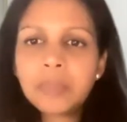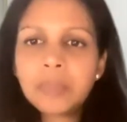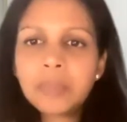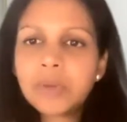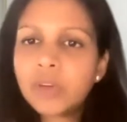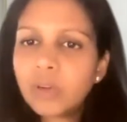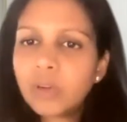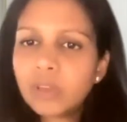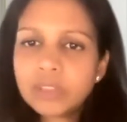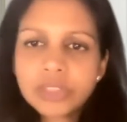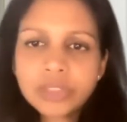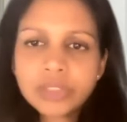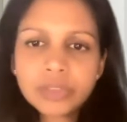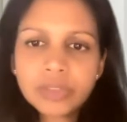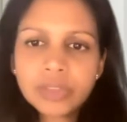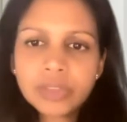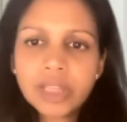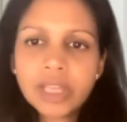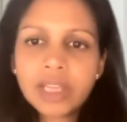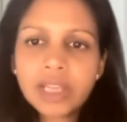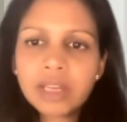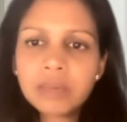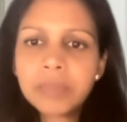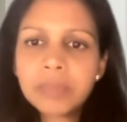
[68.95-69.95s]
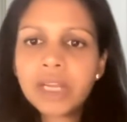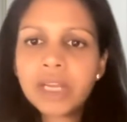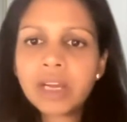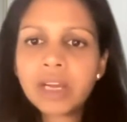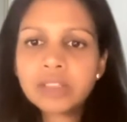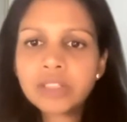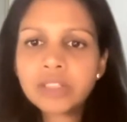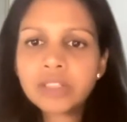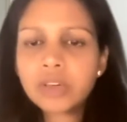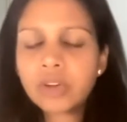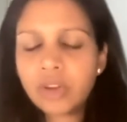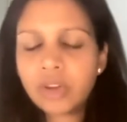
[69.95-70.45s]
But also, there can be
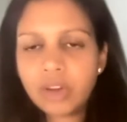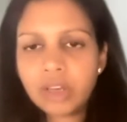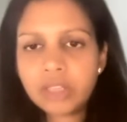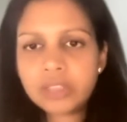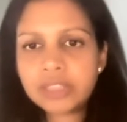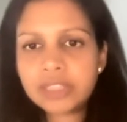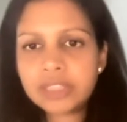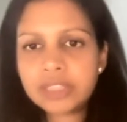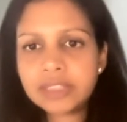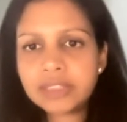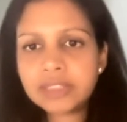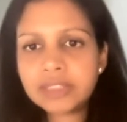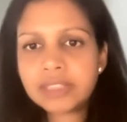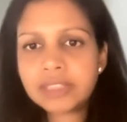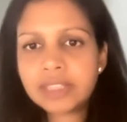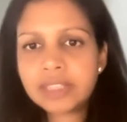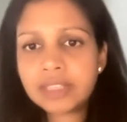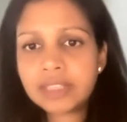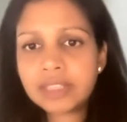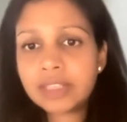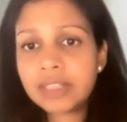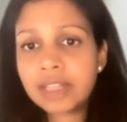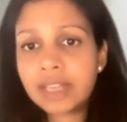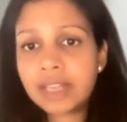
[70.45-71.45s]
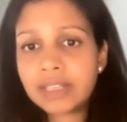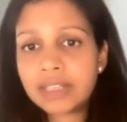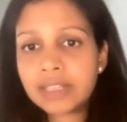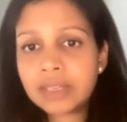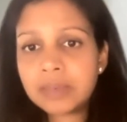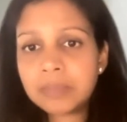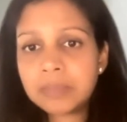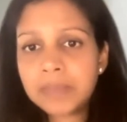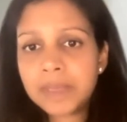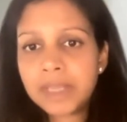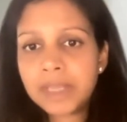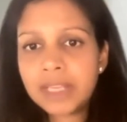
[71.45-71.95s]
other causes that, that
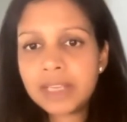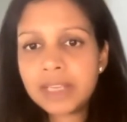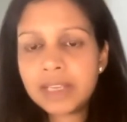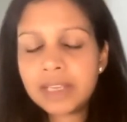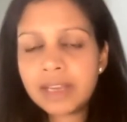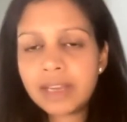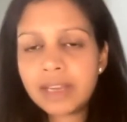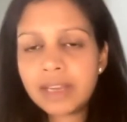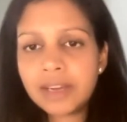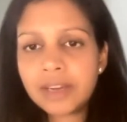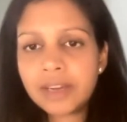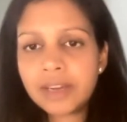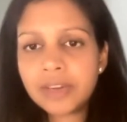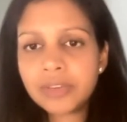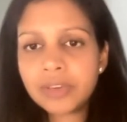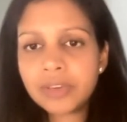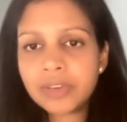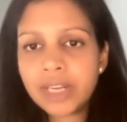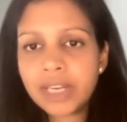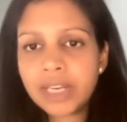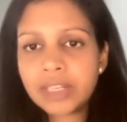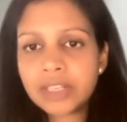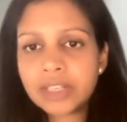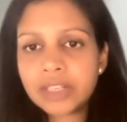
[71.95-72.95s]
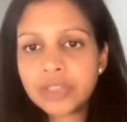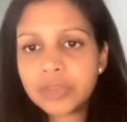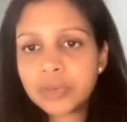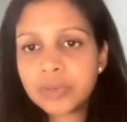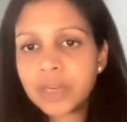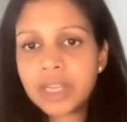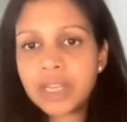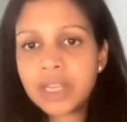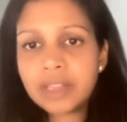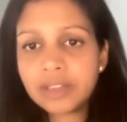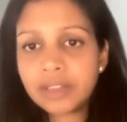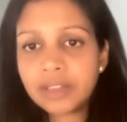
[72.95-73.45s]
can be uh, related
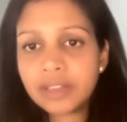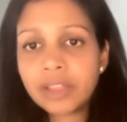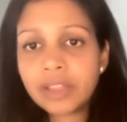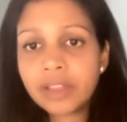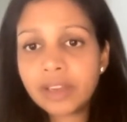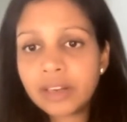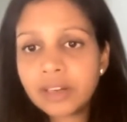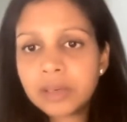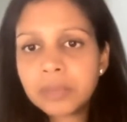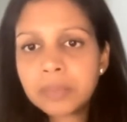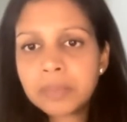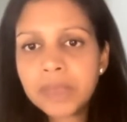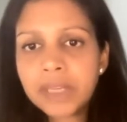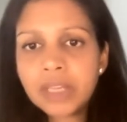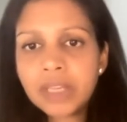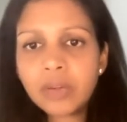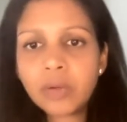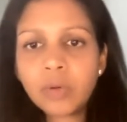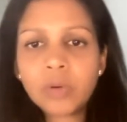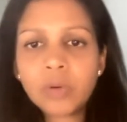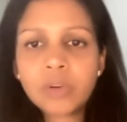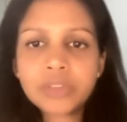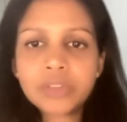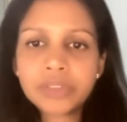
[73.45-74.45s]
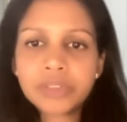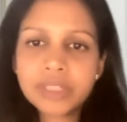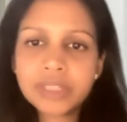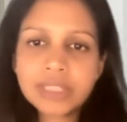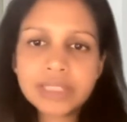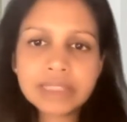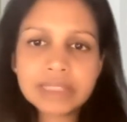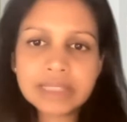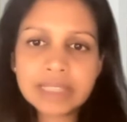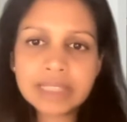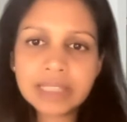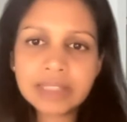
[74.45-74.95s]
to either therapy or to the
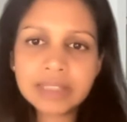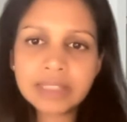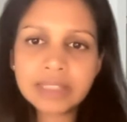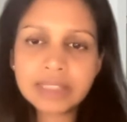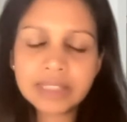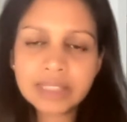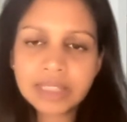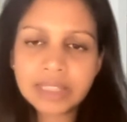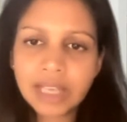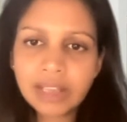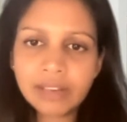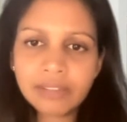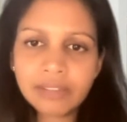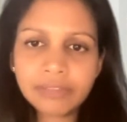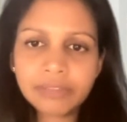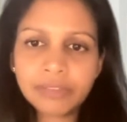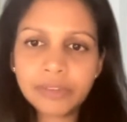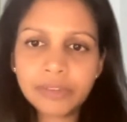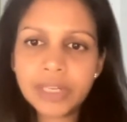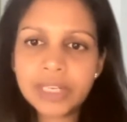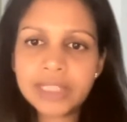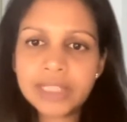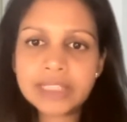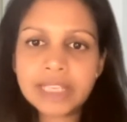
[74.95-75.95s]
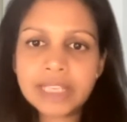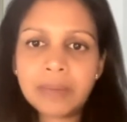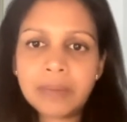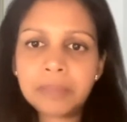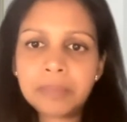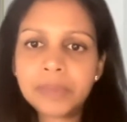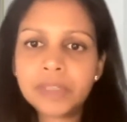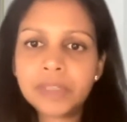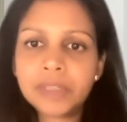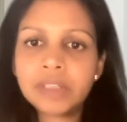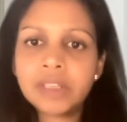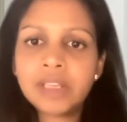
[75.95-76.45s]
disease itself. For
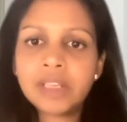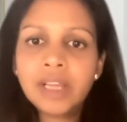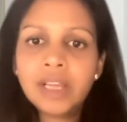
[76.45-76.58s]
example,